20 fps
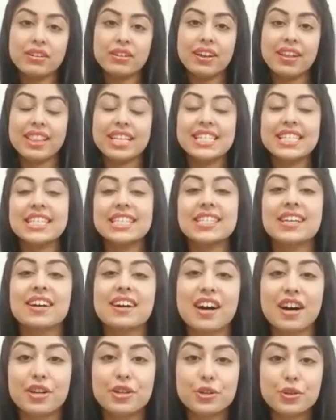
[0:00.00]
this is the
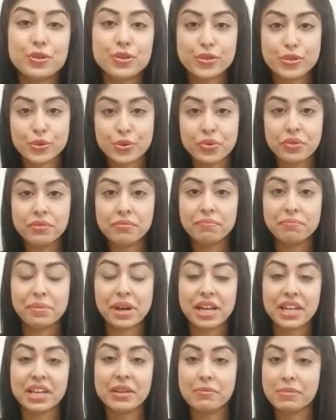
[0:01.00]
CardioZone. My
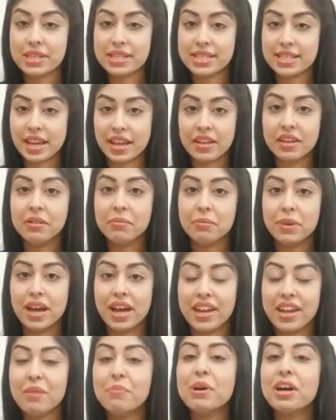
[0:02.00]
name is Zainab and
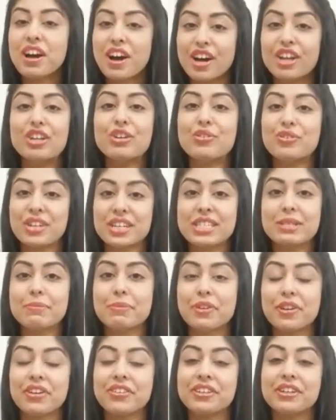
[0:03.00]
I'm a
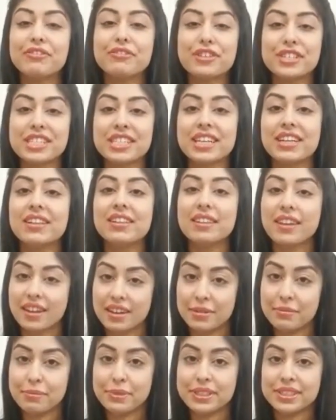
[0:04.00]
cardiorespiratory physical
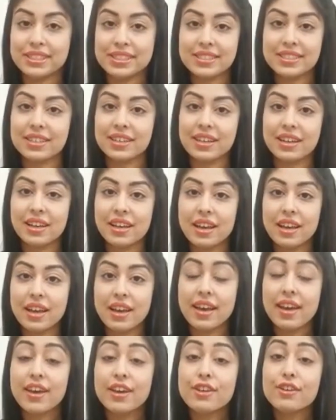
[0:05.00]
therapist.
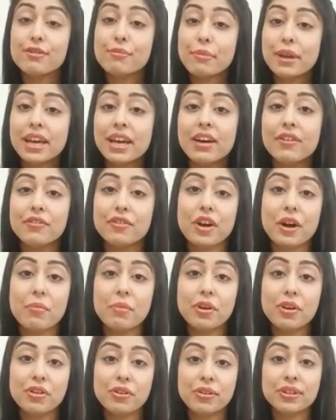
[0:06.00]
You may have come
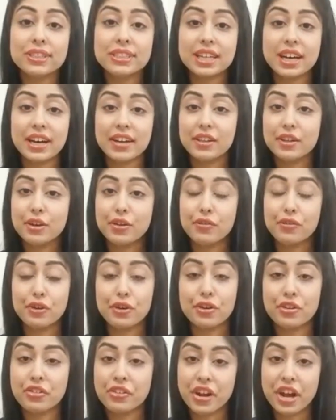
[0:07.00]
across either of your
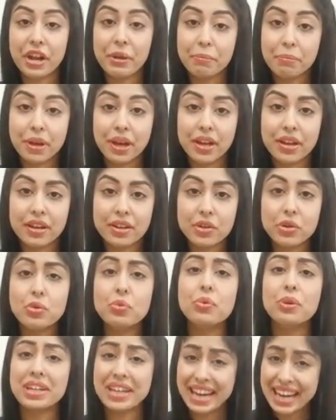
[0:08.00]
grandparent who
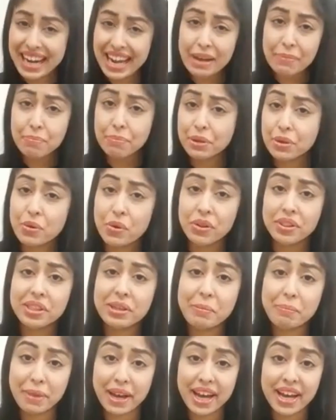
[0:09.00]
would clap you on the
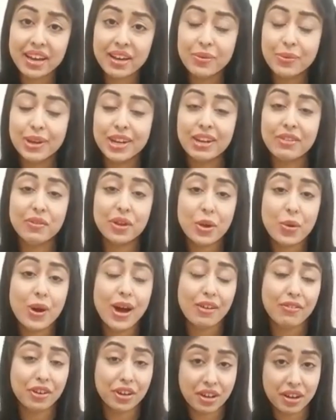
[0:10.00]
back whenever you
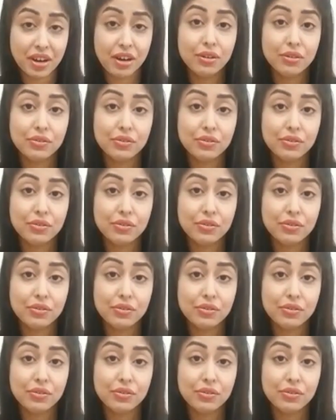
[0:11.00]
have a cough.